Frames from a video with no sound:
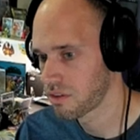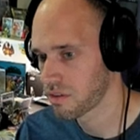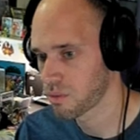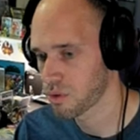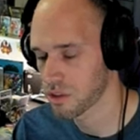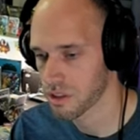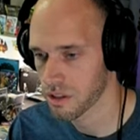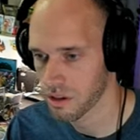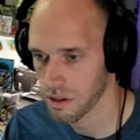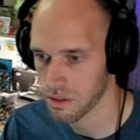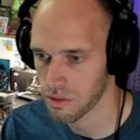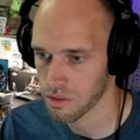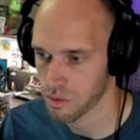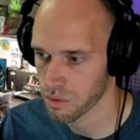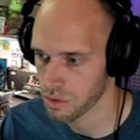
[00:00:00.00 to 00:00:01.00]
similar
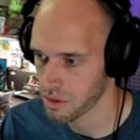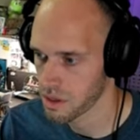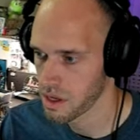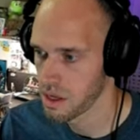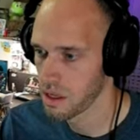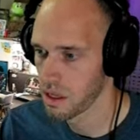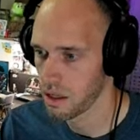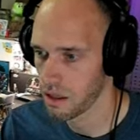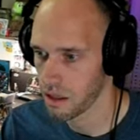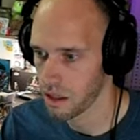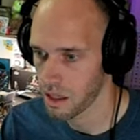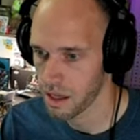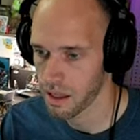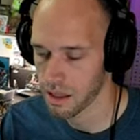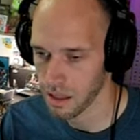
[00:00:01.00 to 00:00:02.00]
cards that are worth a
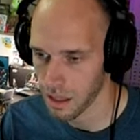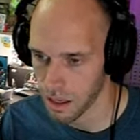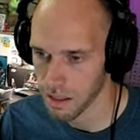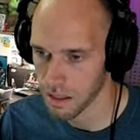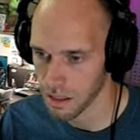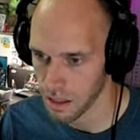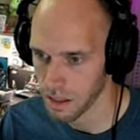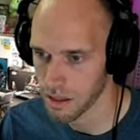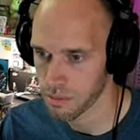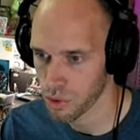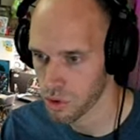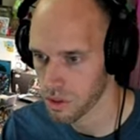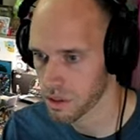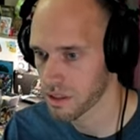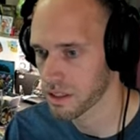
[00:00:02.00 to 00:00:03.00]
lot, lot, lot
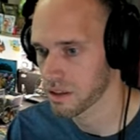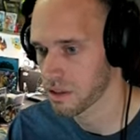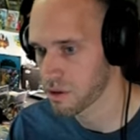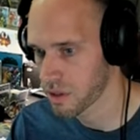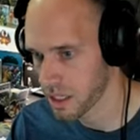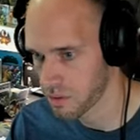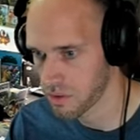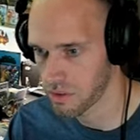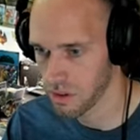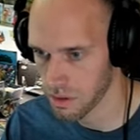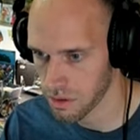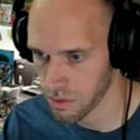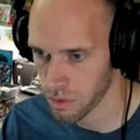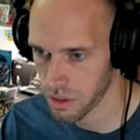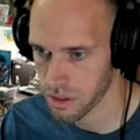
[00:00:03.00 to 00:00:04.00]
more, like the Crown
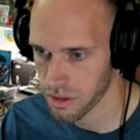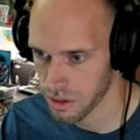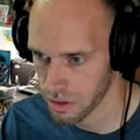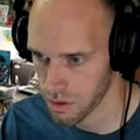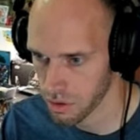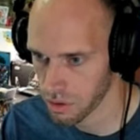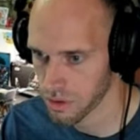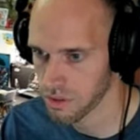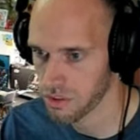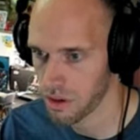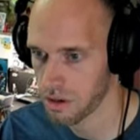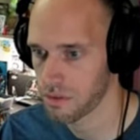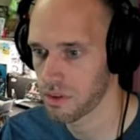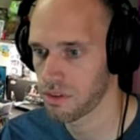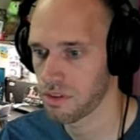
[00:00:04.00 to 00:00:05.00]
Zenith one. The gold is
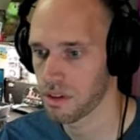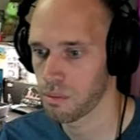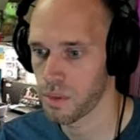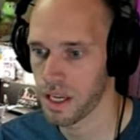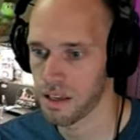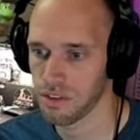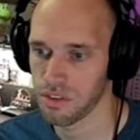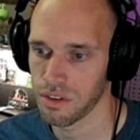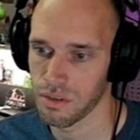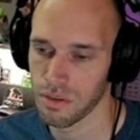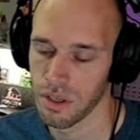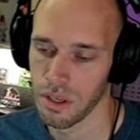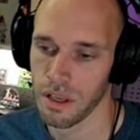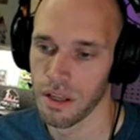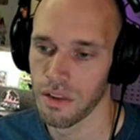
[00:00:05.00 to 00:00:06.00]
obviously
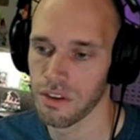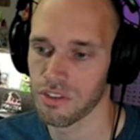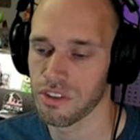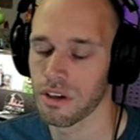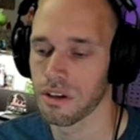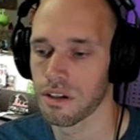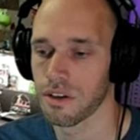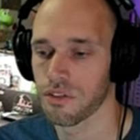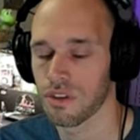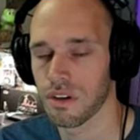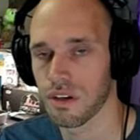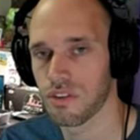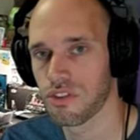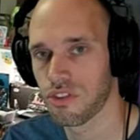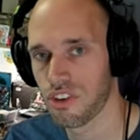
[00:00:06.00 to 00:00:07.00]
massive. This card is an
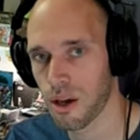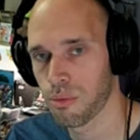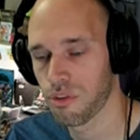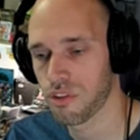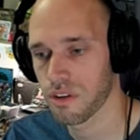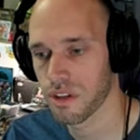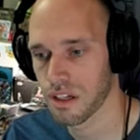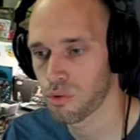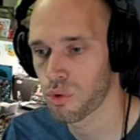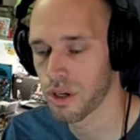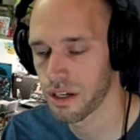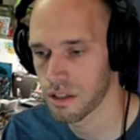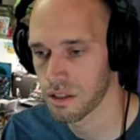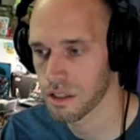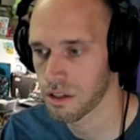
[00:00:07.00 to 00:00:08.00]
exceptionally
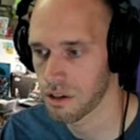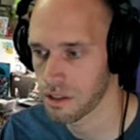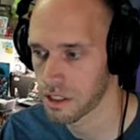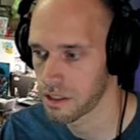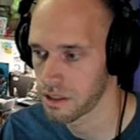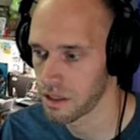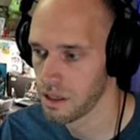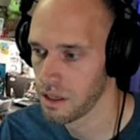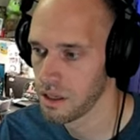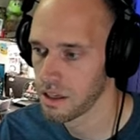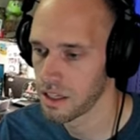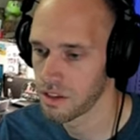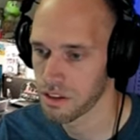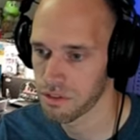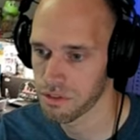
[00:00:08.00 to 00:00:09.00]
rare card,
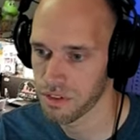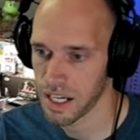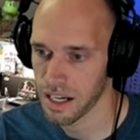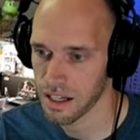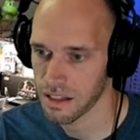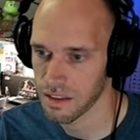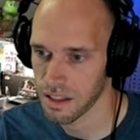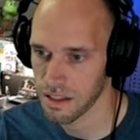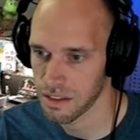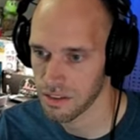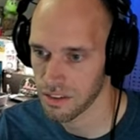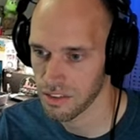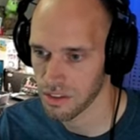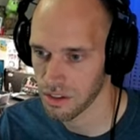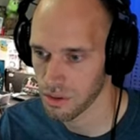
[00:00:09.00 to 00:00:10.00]
and the fact that
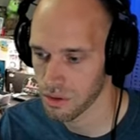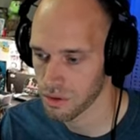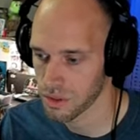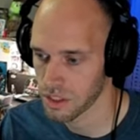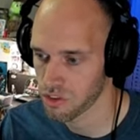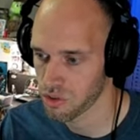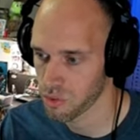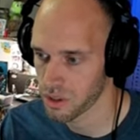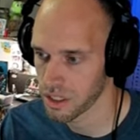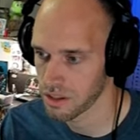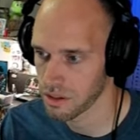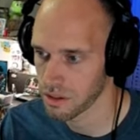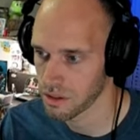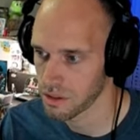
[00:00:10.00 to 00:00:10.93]
it's still only $20